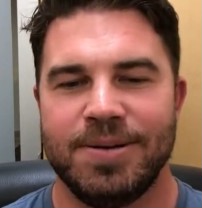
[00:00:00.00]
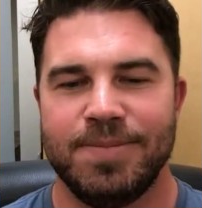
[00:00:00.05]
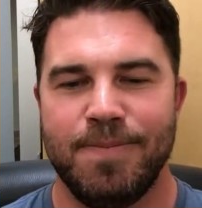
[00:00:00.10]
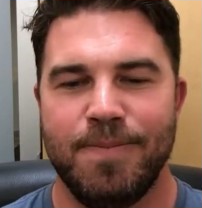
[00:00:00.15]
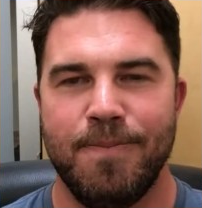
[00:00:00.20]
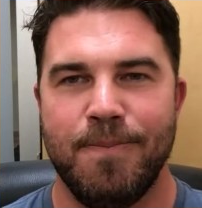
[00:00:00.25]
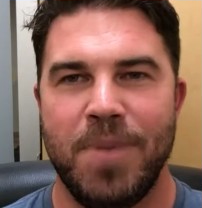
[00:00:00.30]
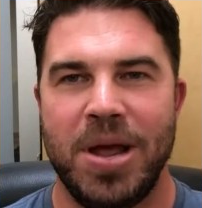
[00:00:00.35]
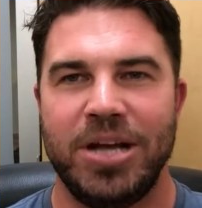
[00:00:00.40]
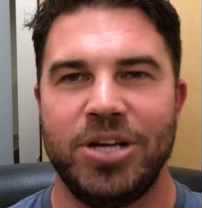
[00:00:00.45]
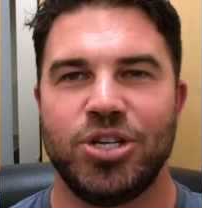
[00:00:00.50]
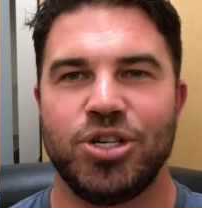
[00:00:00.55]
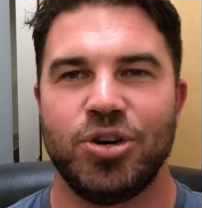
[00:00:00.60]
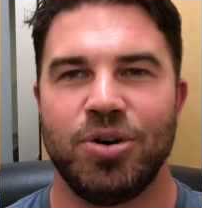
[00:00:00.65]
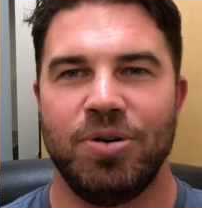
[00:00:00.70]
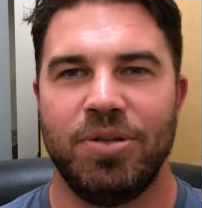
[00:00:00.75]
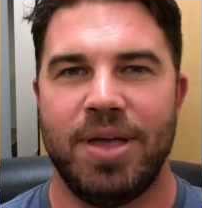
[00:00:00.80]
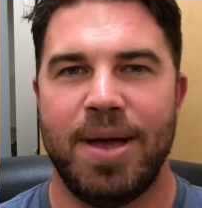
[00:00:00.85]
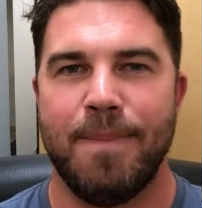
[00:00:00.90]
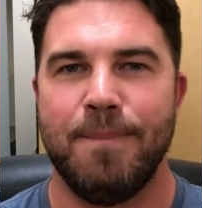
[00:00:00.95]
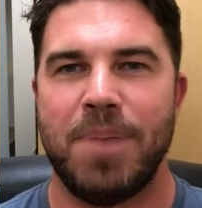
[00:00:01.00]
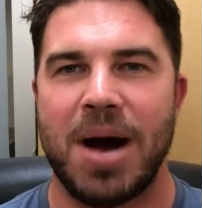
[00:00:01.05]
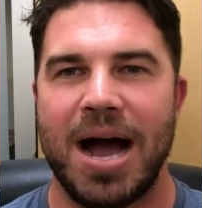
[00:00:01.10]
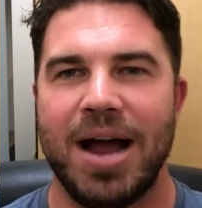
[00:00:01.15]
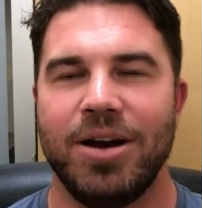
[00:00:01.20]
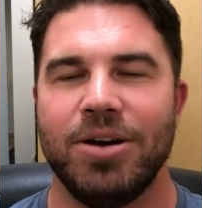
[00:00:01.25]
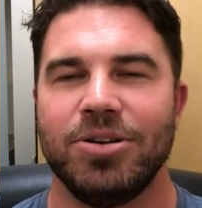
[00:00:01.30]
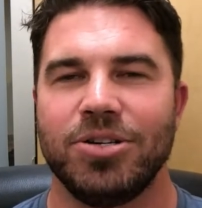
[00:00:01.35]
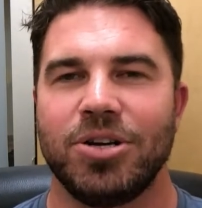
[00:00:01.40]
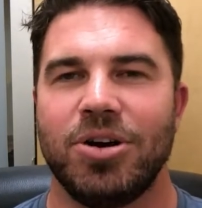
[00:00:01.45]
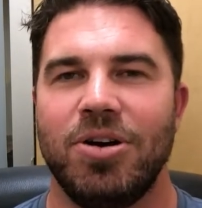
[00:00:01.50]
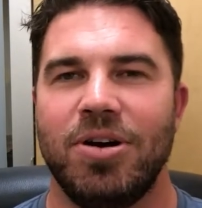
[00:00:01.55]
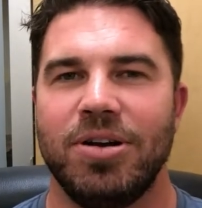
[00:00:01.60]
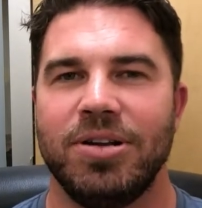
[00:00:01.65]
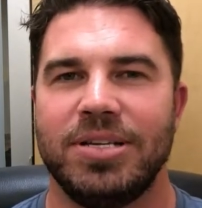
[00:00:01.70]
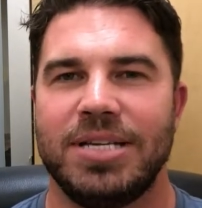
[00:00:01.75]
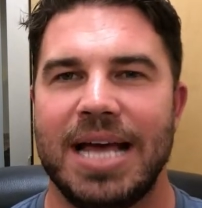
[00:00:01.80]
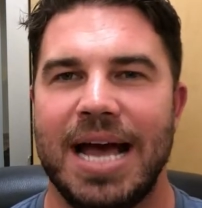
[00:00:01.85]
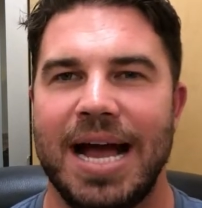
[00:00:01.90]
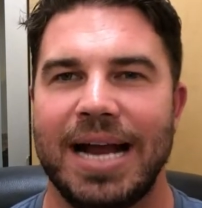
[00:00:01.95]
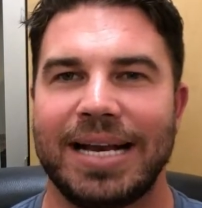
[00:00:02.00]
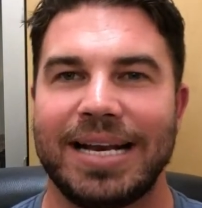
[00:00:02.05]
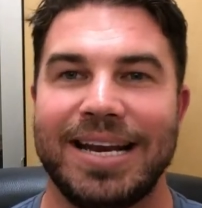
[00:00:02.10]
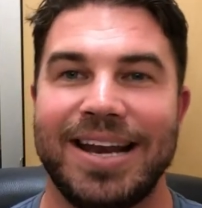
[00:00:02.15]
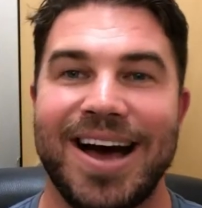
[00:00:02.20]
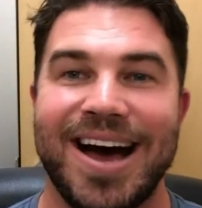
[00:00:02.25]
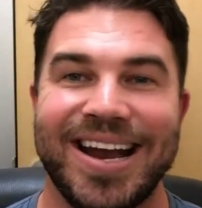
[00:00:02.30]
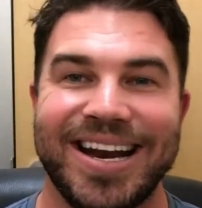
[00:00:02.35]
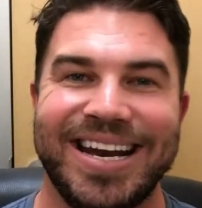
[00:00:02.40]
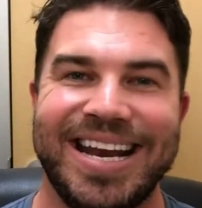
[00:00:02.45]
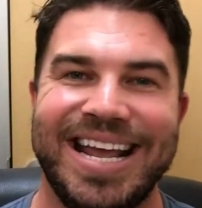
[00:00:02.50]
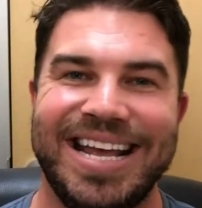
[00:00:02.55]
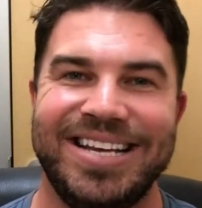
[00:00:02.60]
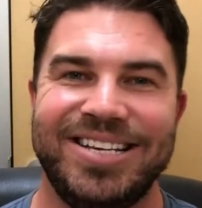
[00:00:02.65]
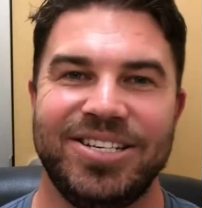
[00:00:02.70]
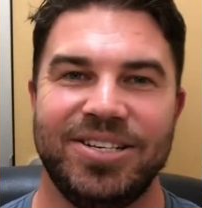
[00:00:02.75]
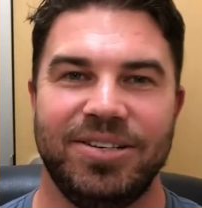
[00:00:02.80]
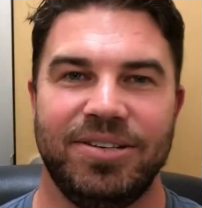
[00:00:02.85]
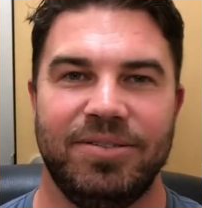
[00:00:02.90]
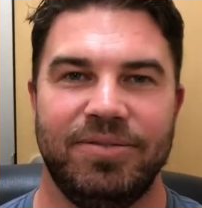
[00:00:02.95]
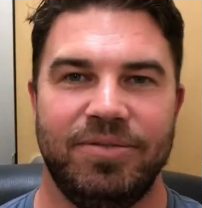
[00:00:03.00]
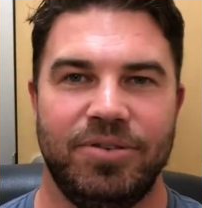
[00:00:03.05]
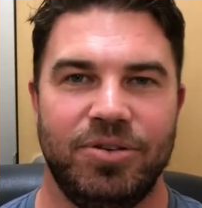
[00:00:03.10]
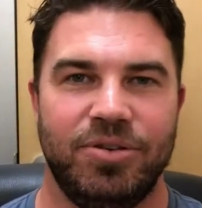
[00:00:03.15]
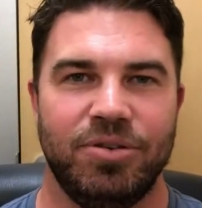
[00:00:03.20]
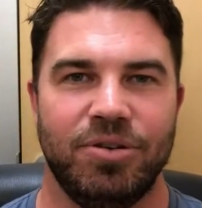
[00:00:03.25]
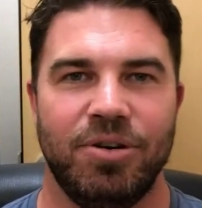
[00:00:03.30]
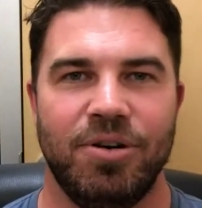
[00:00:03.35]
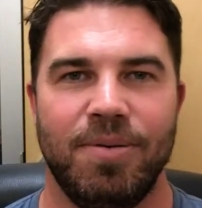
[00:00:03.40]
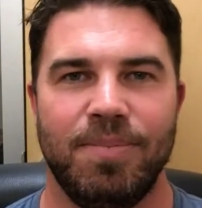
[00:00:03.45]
make sure that buyers contact not an agent to view your home,